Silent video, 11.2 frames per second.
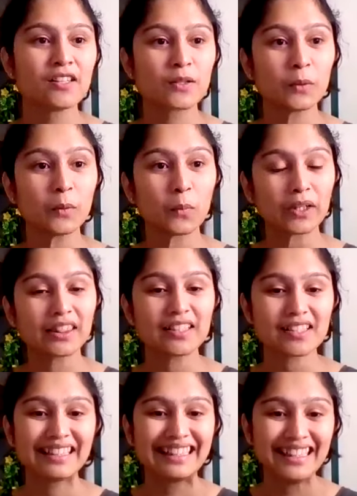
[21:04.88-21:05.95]
So what
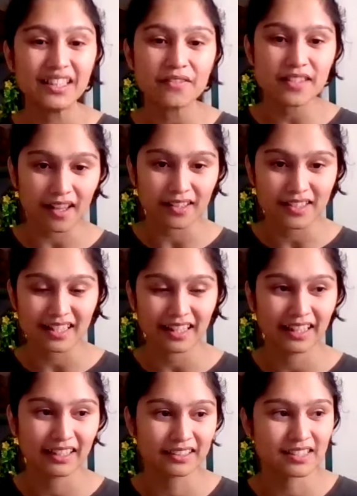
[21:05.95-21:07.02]
this leaves us
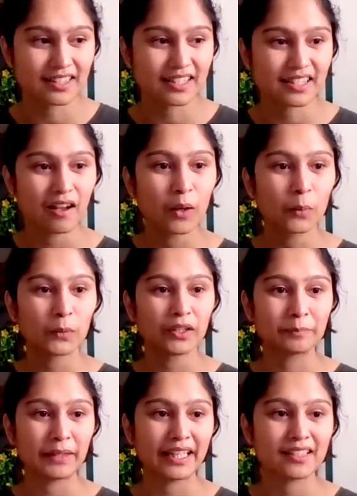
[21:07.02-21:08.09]
is a
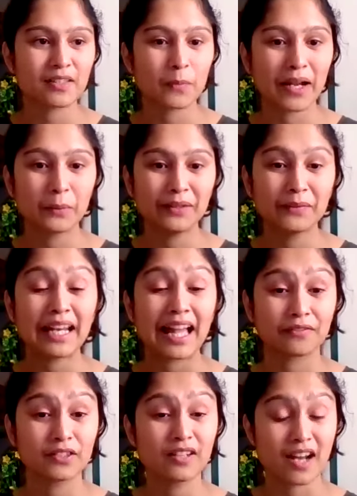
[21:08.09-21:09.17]
workplace where we will
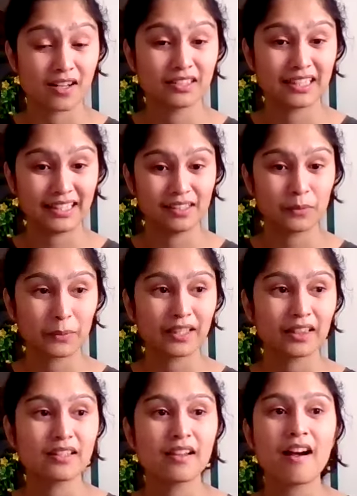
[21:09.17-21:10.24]
have to now deal with